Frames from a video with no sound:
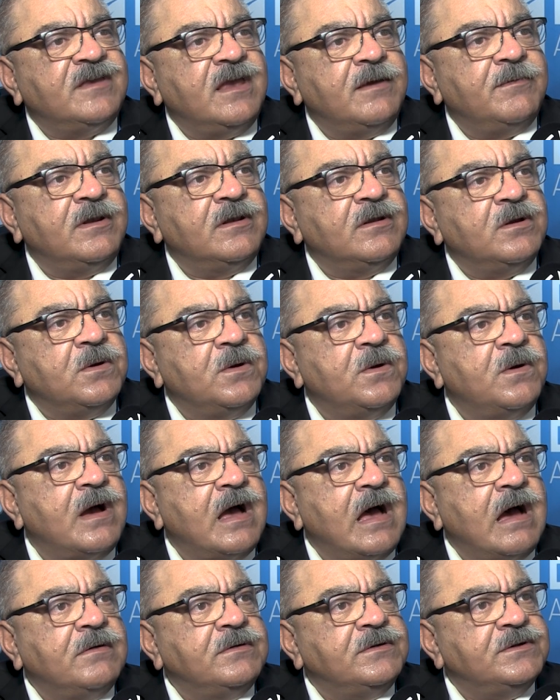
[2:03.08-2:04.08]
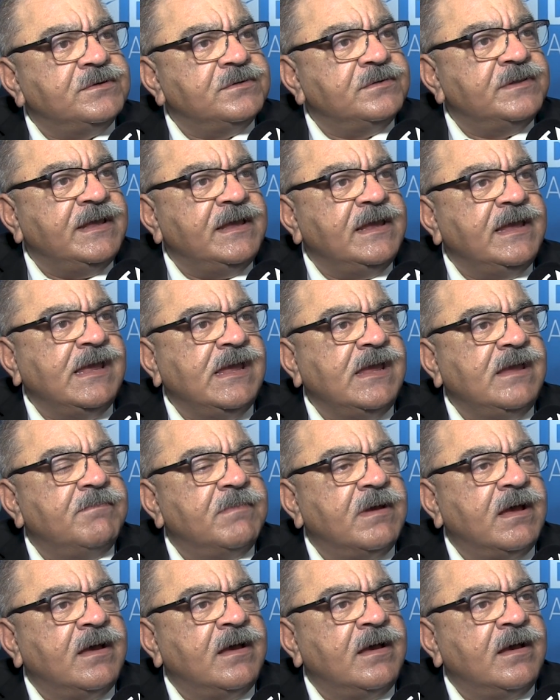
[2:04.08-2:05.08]
cable go out to the
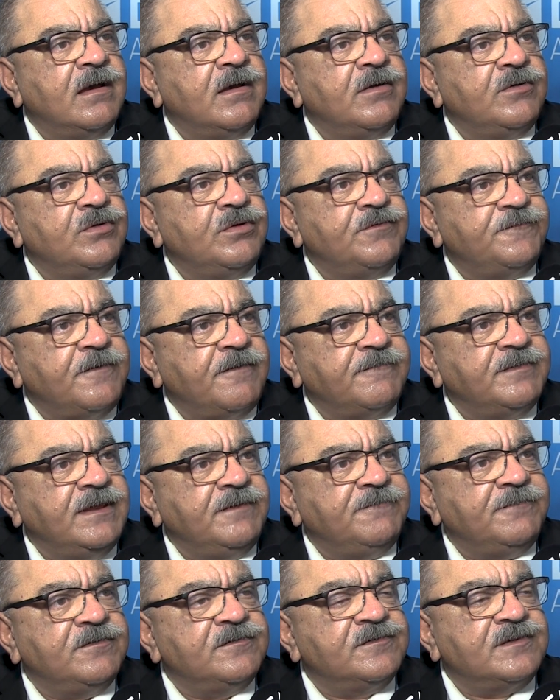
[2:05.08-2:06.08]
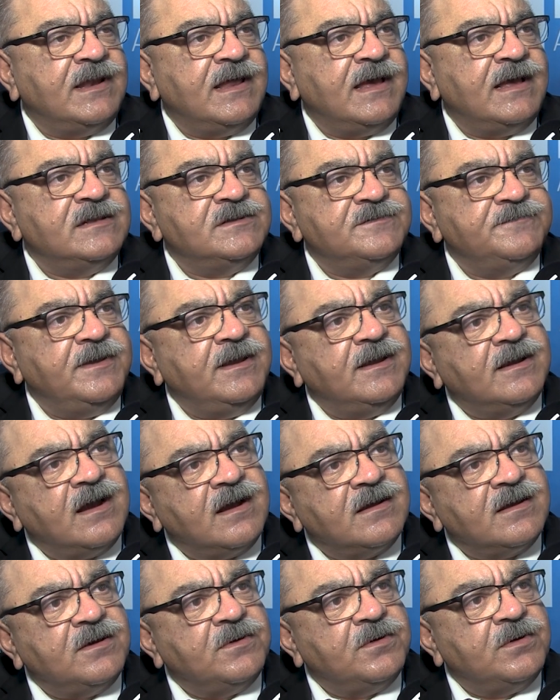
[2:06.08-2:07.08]
uh, roof of the fuselage. We
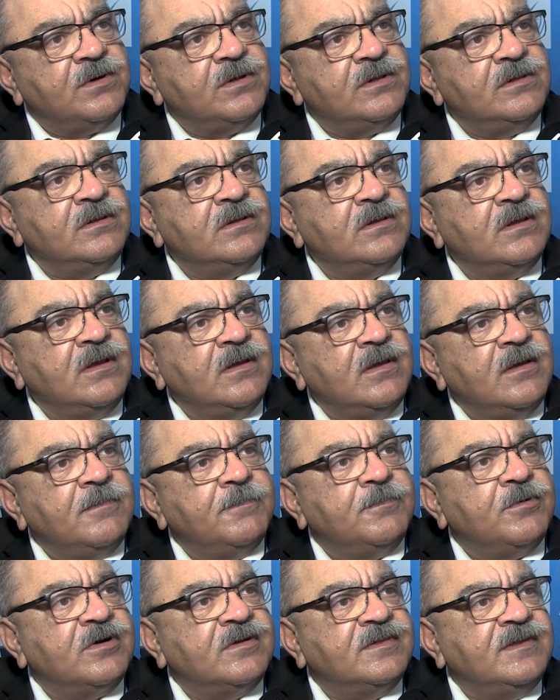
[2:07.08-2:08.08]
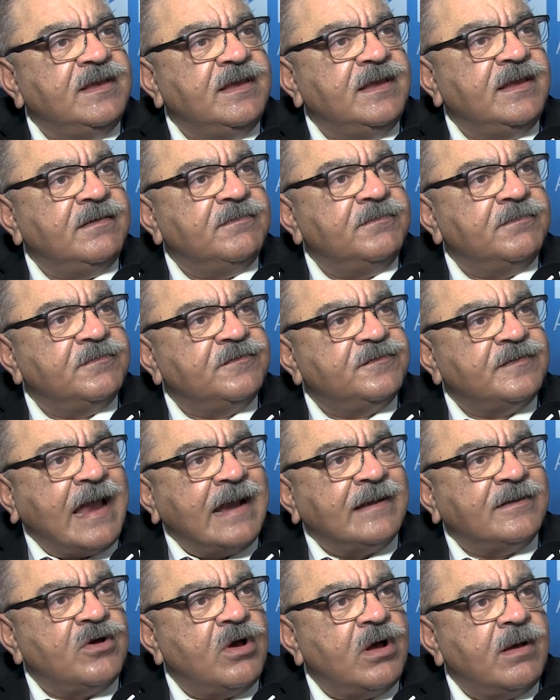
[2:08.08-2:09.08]
cut a hole, put the
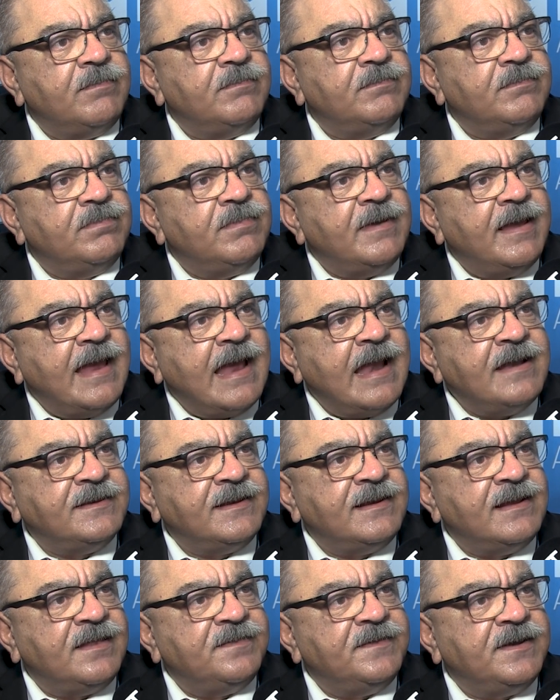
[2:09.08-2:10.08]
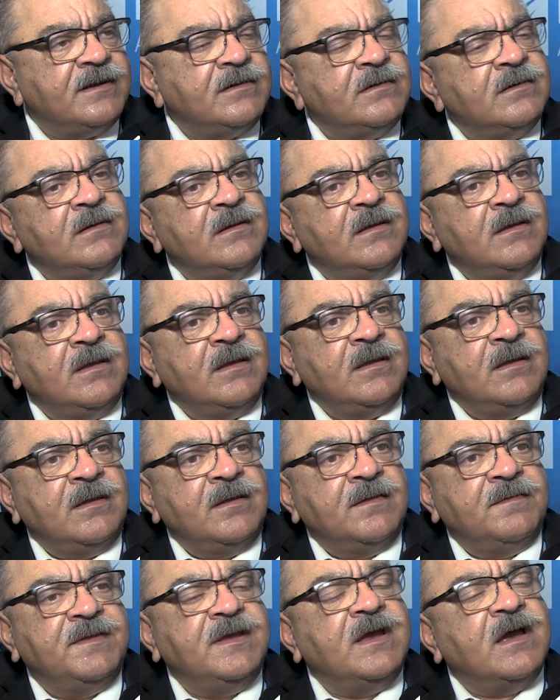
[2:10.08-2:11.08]
SATCOM antenna there.
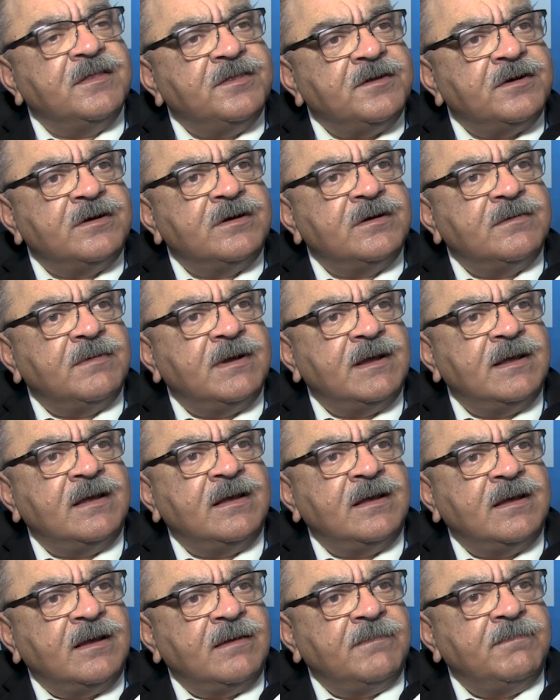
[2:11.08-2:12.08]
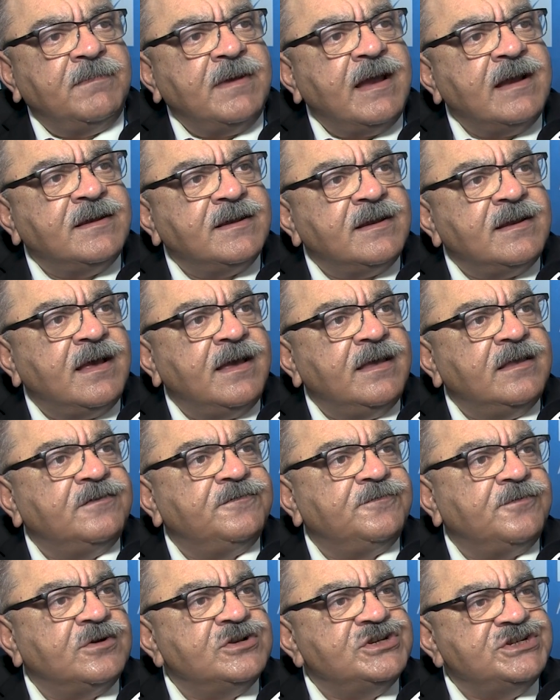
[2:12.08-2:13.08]
The other uh, antenna
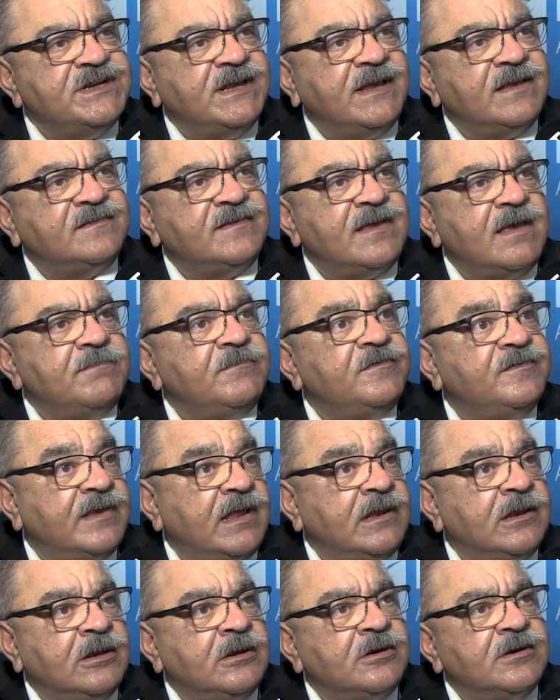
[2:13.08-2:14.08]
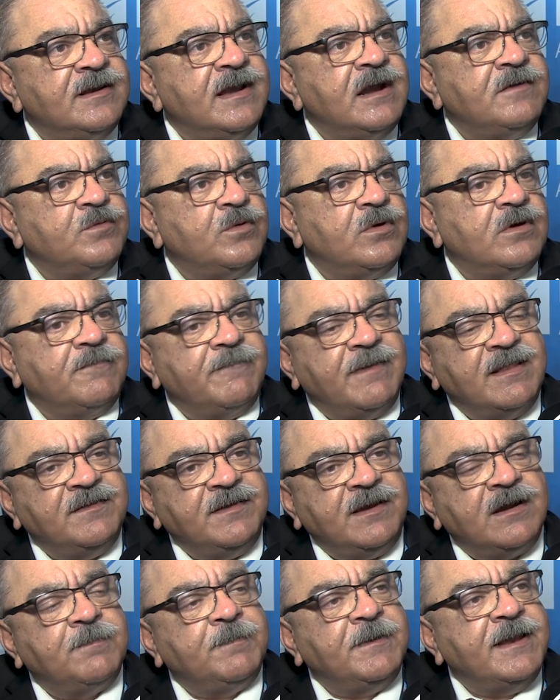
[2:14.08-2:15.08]
is for GSM, cellular network. When
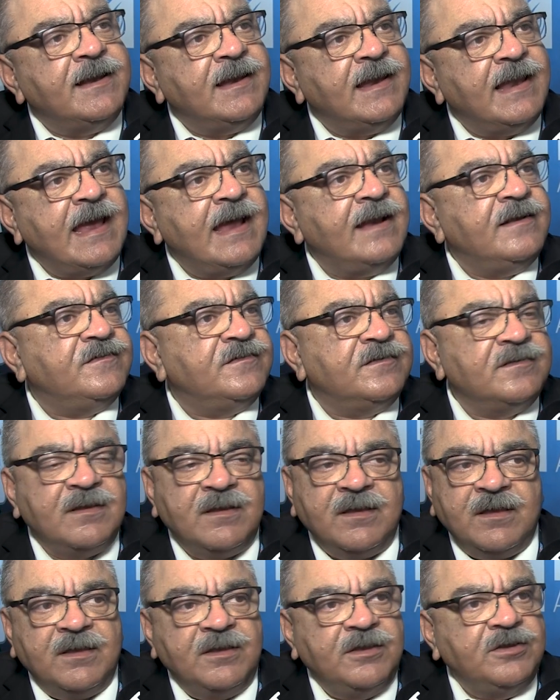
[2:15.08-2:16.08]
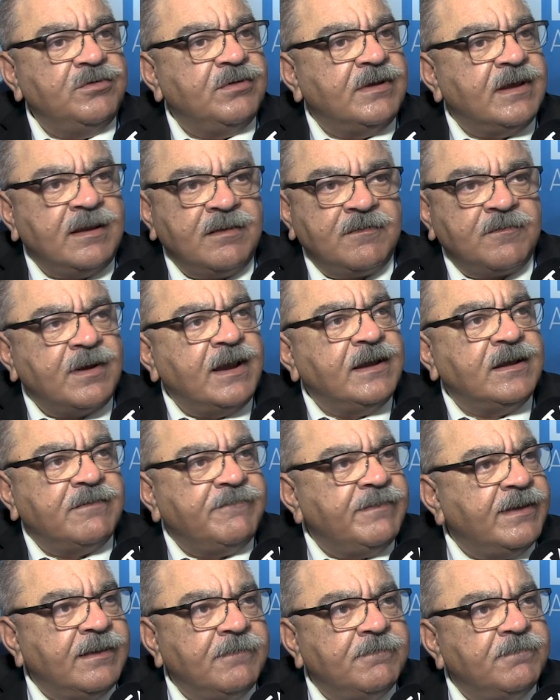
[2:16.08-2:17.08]
the airplane lands, you can right
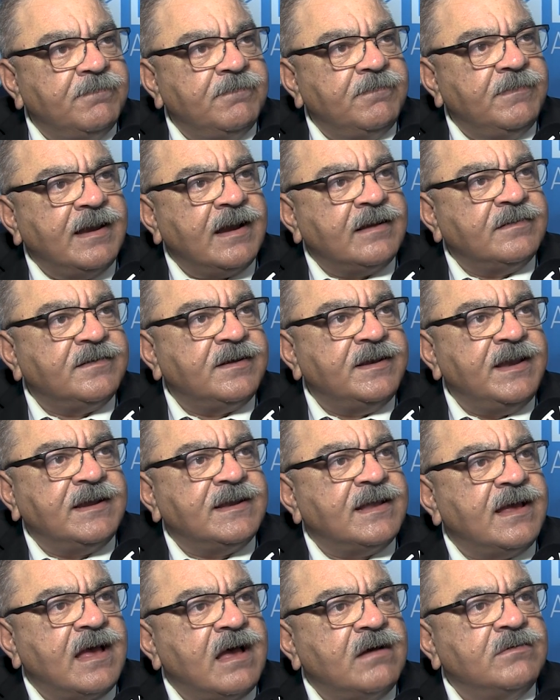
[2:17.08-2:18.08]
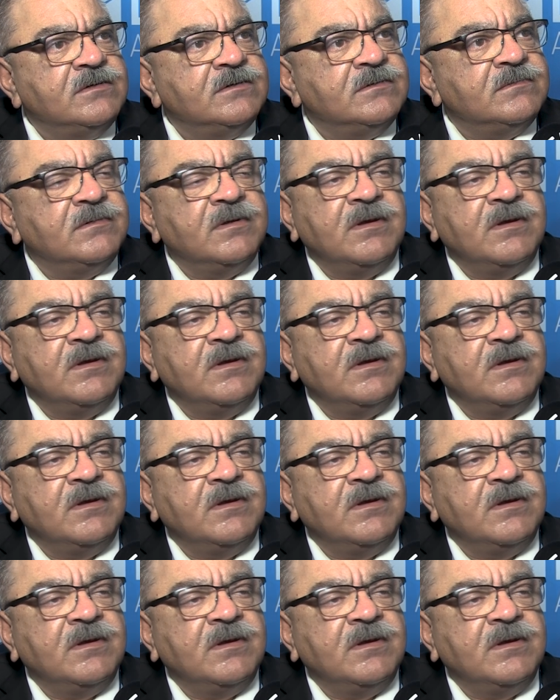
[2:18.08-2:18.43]
away get the data out.